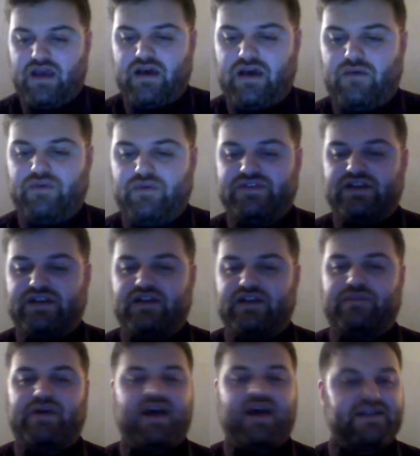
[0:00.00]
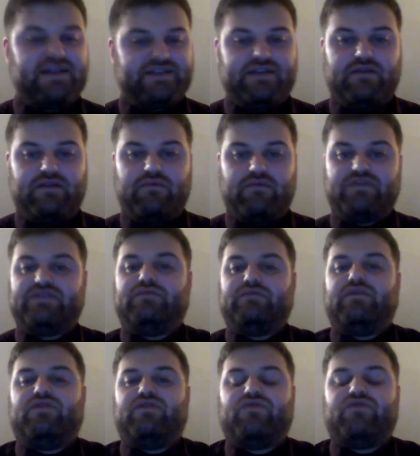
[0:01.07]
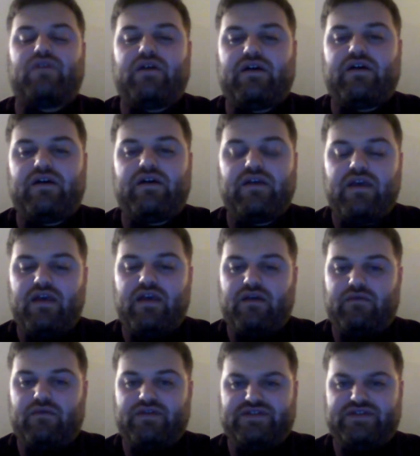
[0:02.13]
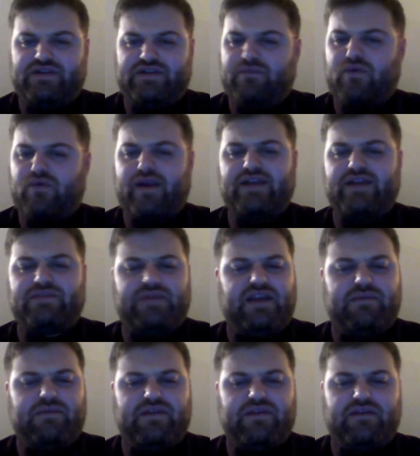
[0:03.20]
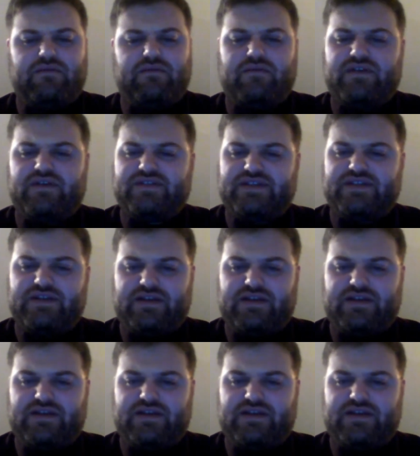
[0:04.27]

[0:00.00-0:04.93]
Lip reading: was it a deposit? Was it a withdrawal? Was it a mortgage payment? Was it